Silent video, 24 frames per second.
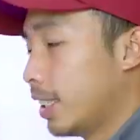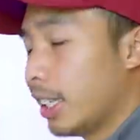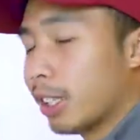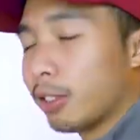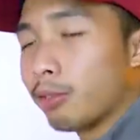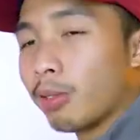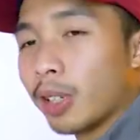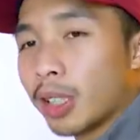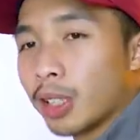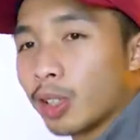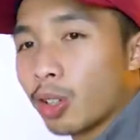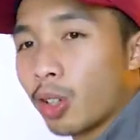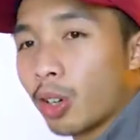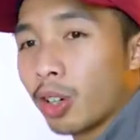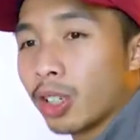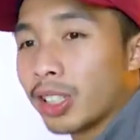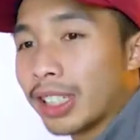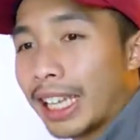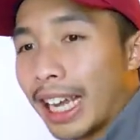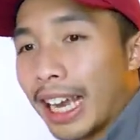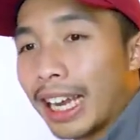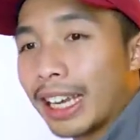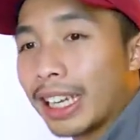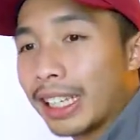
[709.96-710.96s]
is it
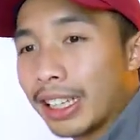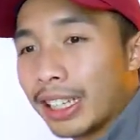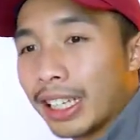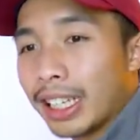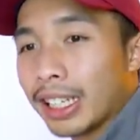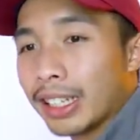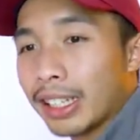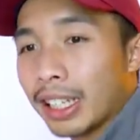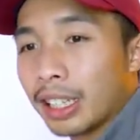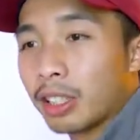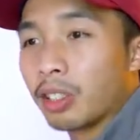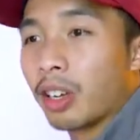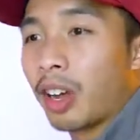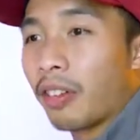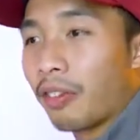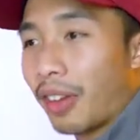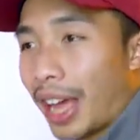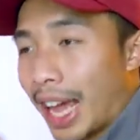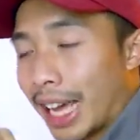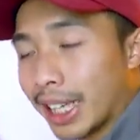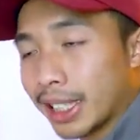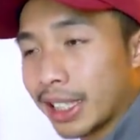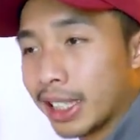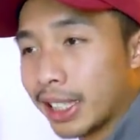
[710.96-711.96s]
restores anything that you
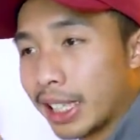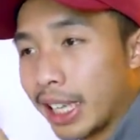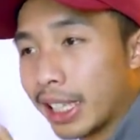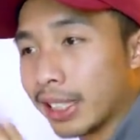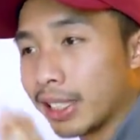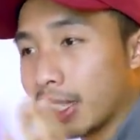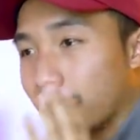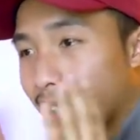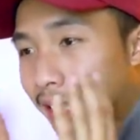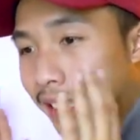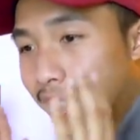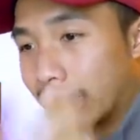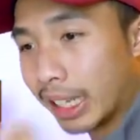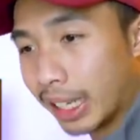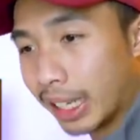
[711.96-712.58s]
have accidentally